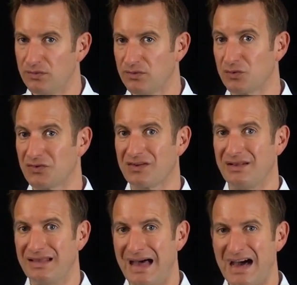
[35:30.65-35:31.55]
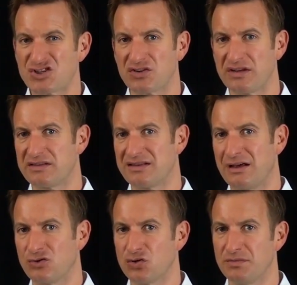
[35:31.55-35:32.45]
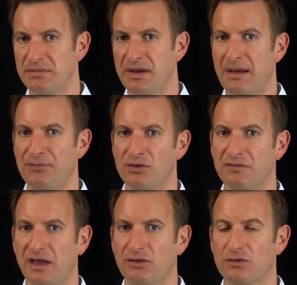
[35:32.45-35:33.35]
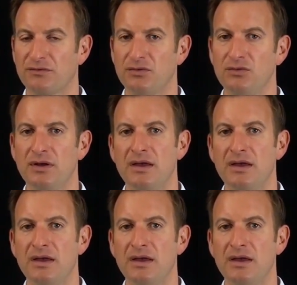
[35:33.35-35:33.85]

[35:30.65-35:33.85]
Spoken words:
so it's larger than it's allowed to be by up to a factor of 2,